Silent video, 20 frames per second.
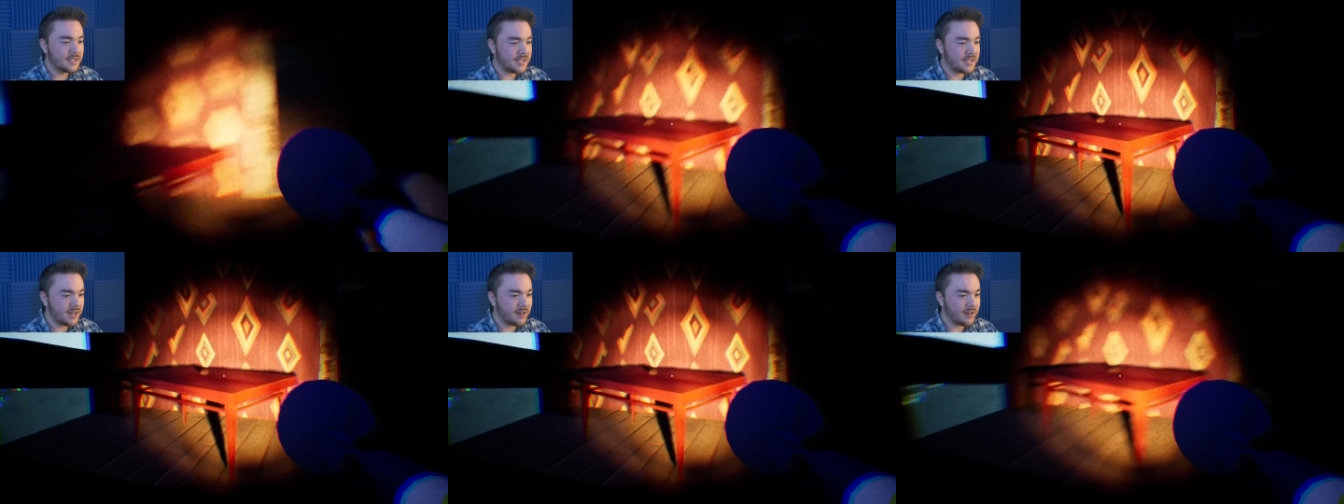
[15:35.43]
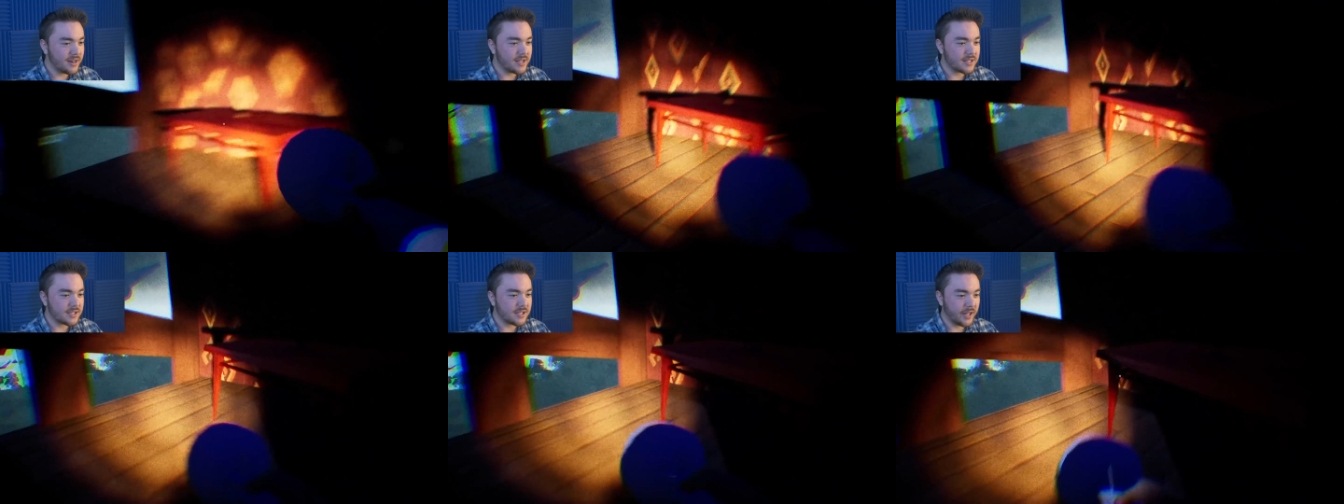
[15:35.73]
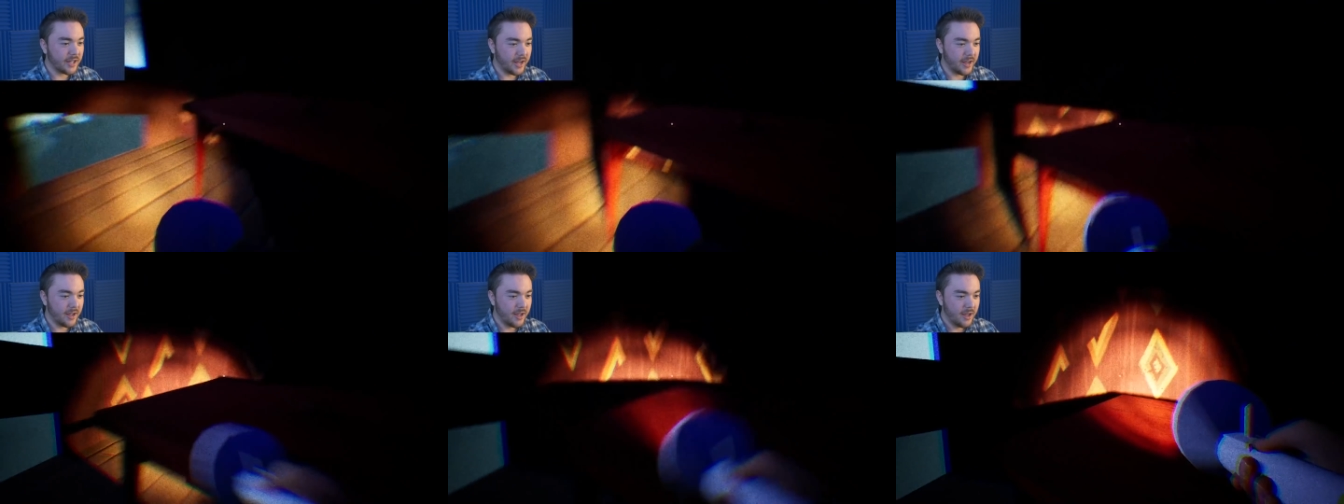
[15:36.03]

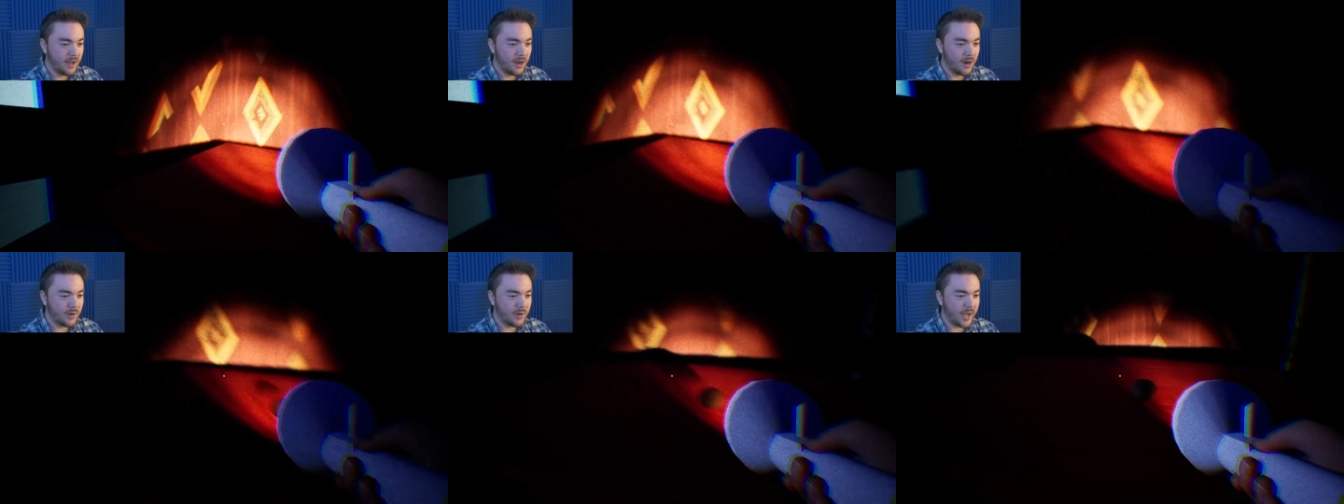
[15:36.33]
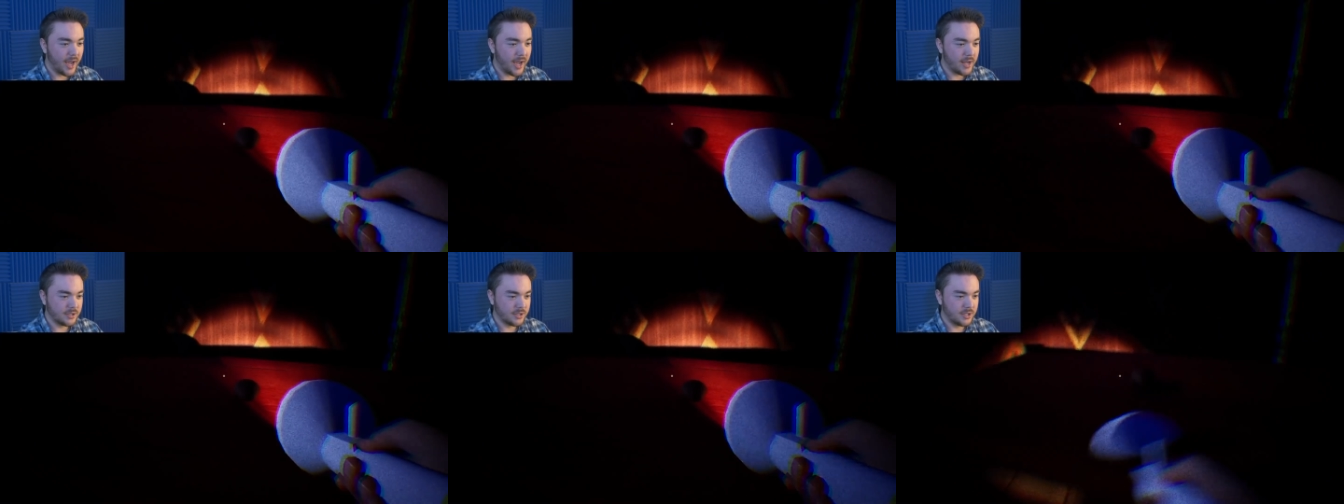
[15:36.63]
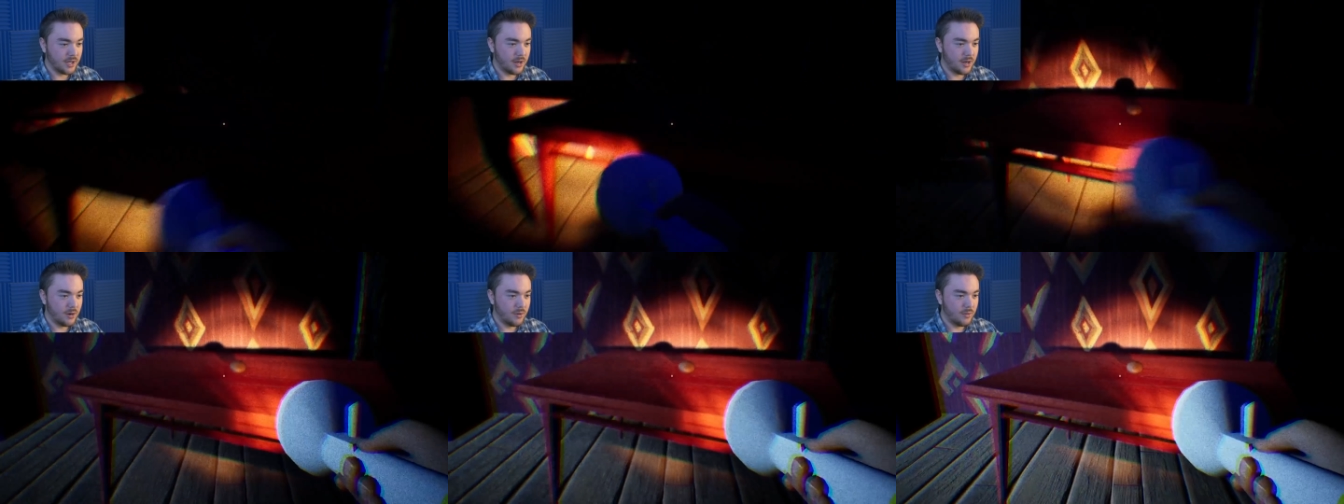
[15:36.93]
Seriously. Okay,
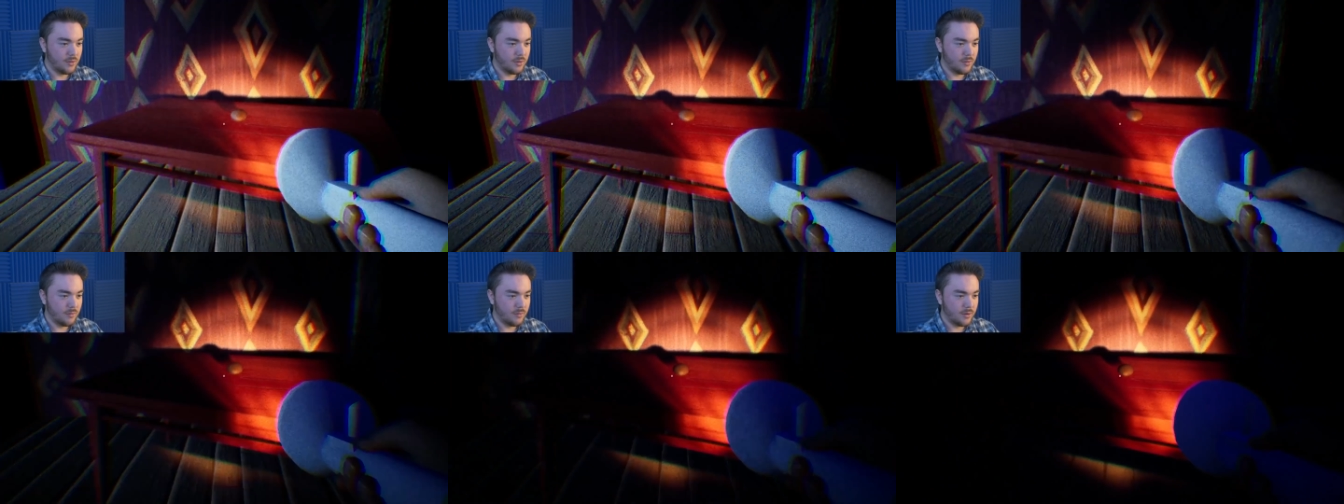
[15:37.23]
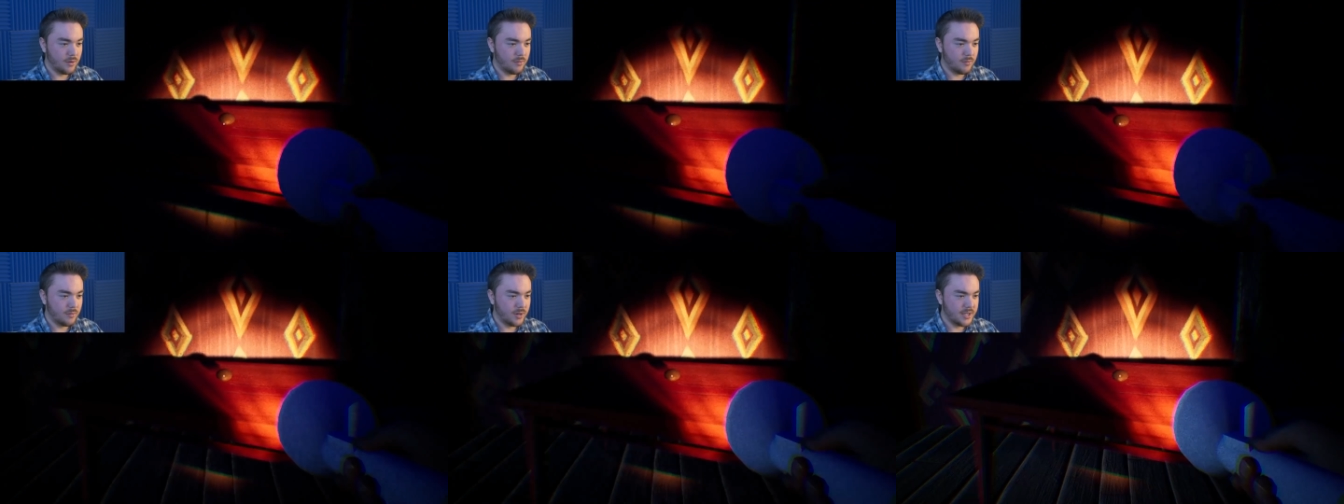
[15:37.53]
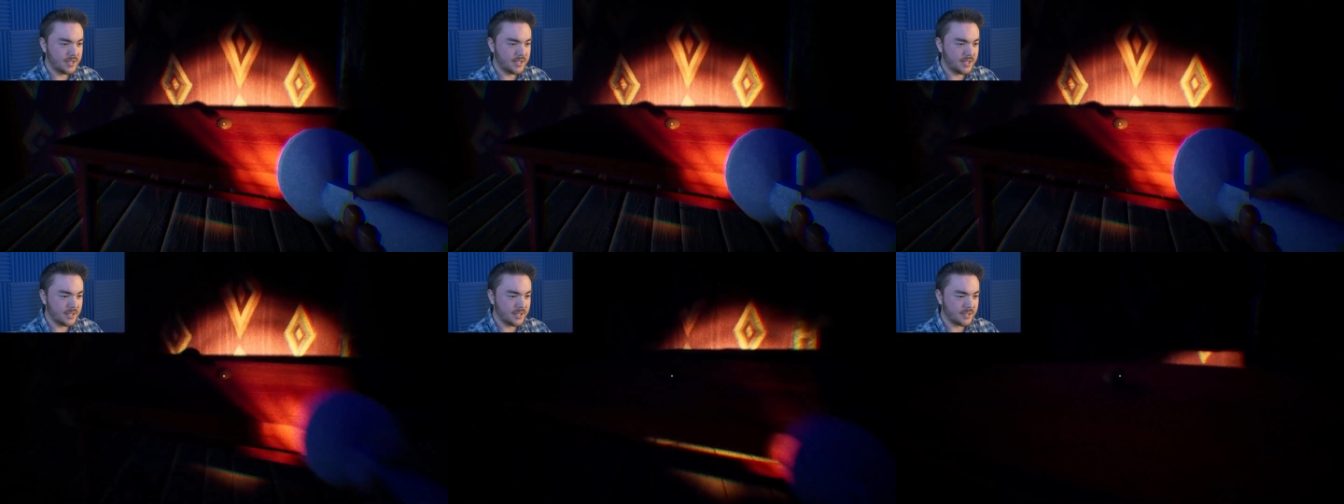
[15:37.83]
so
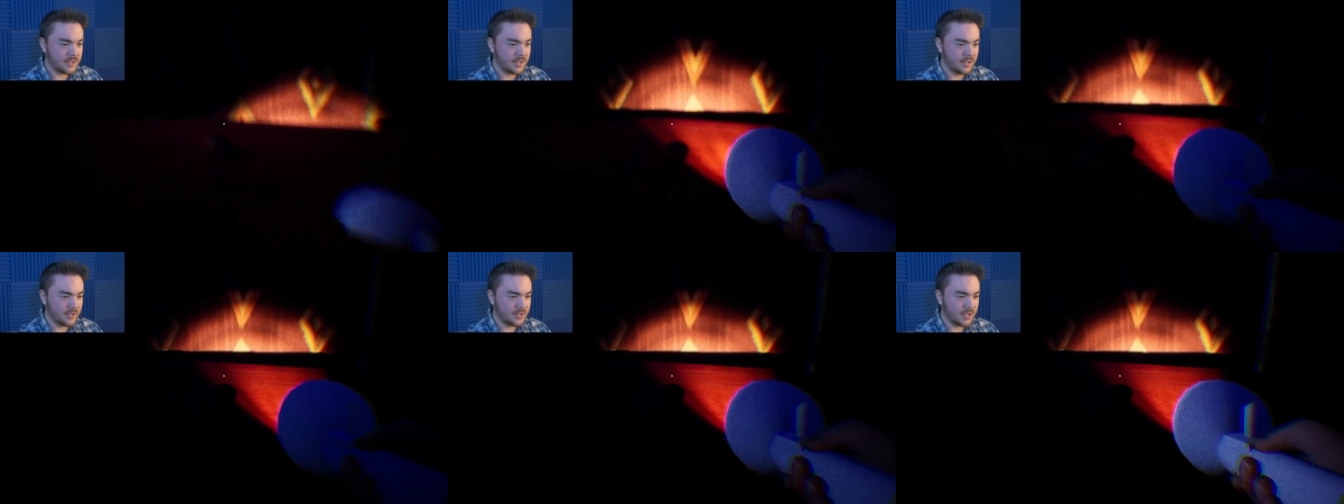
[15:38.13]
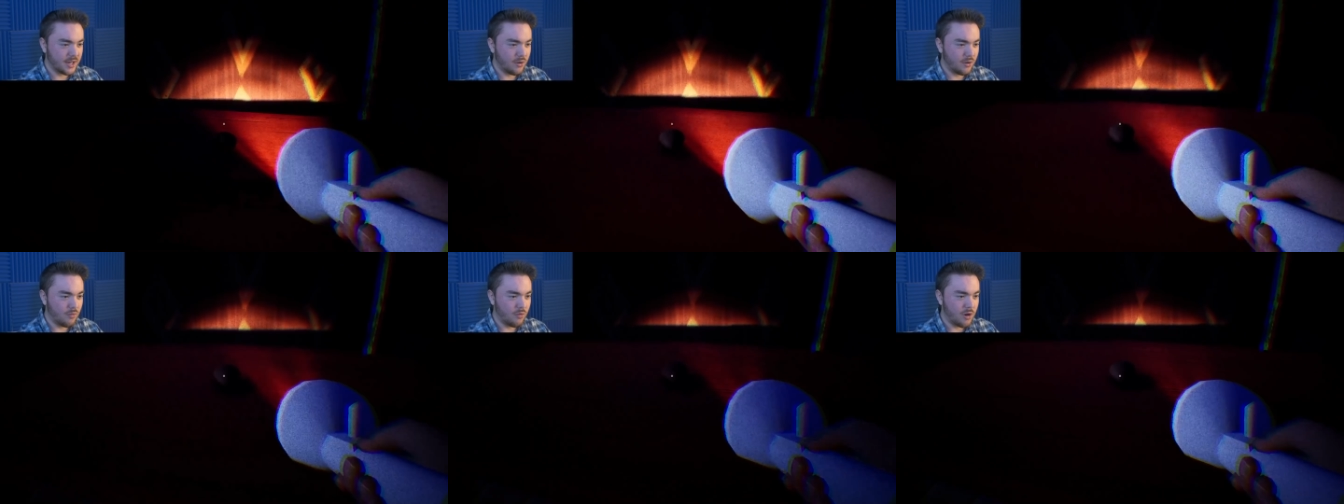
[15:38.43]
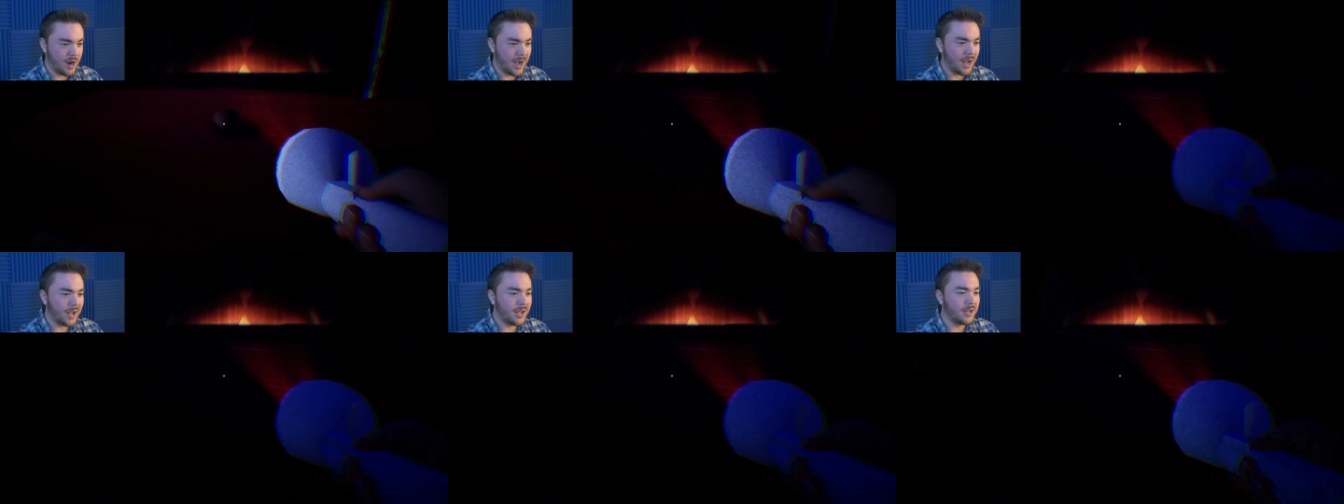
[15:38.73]
what is this? It looks like a
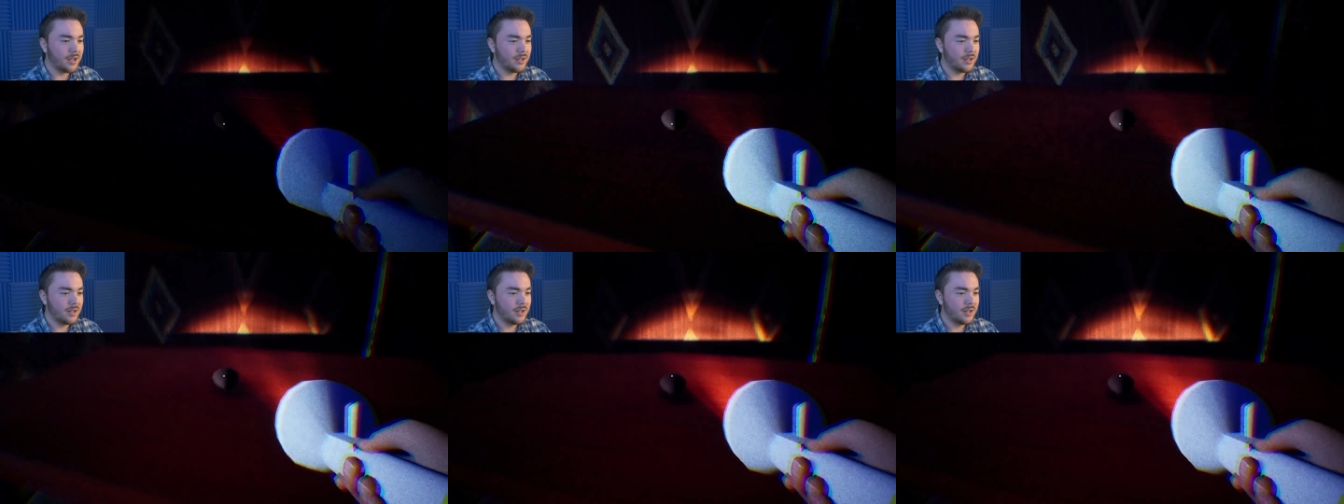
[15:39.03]
rock.